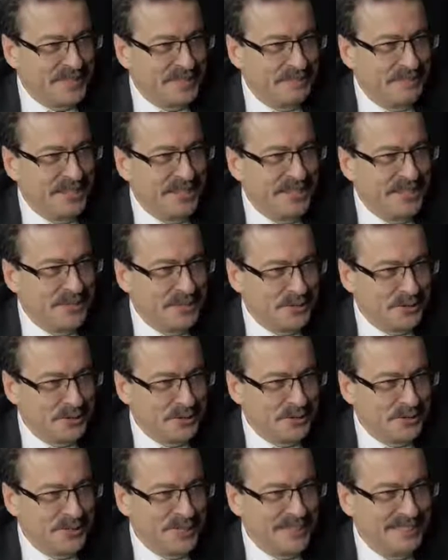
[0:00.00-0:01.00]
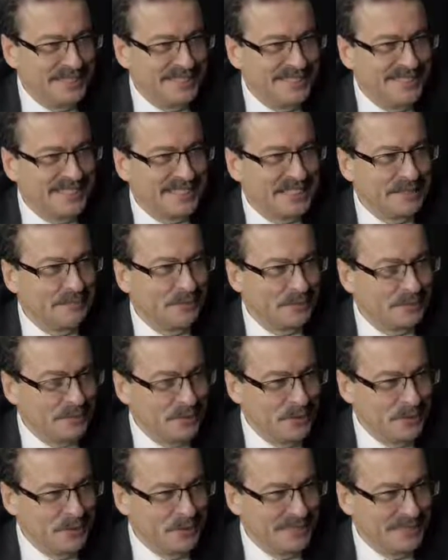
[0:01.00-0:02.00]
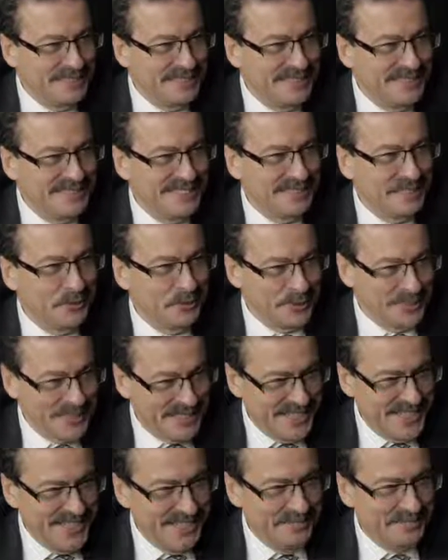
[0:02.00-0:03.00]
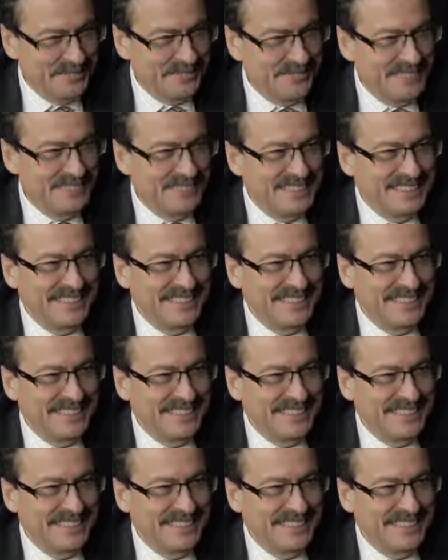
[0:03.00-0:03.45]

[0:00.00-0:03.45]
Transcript: making sure that it performed, that it was safe,